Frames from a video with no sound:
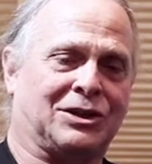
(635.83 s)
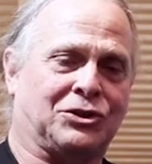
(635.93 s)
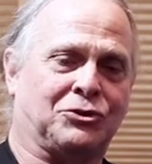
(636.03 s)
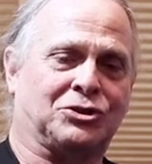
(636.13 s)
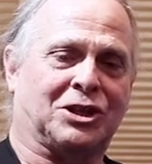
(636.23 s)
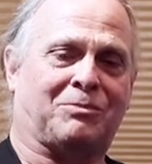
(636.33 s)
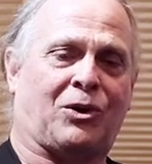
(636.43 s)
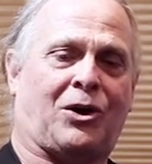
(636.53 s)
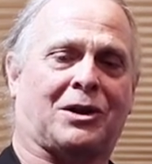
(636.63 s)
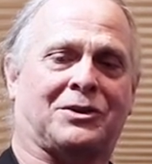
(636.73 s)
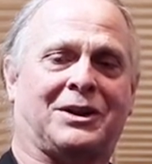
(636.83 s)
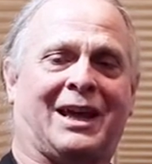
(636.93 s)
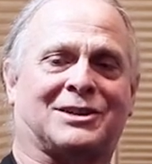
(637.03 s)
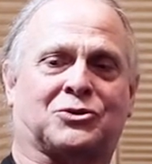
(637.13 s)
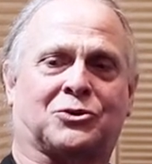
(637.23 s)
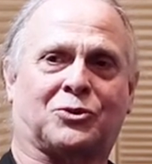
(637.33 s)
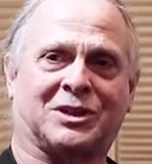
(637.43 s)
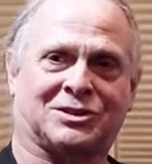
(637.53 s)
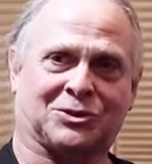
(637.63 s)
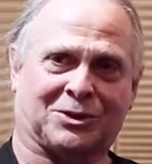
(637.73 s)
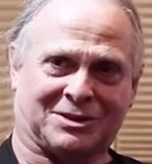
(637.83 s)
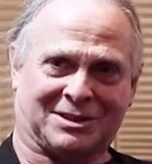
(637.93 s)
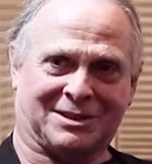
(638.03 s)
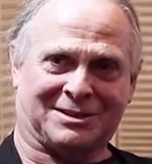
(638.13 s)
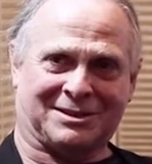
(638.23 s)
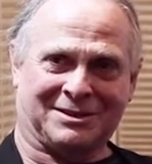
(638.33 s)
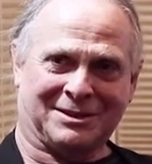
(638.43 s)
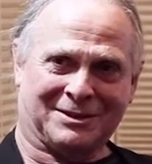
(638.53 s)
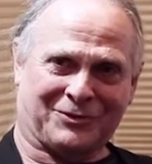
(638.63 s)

use up all of the natural resources